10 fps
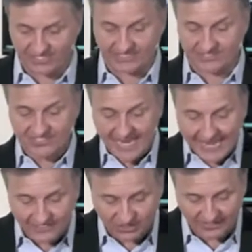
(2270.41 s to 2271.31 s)
Jesus
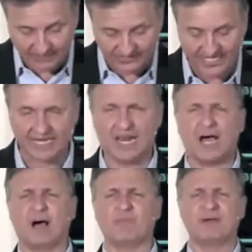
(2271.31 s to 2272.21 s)
answered them, saying,
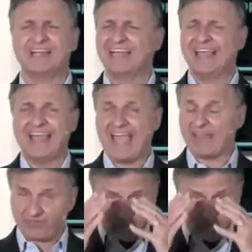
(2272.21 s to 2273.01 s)
Um, have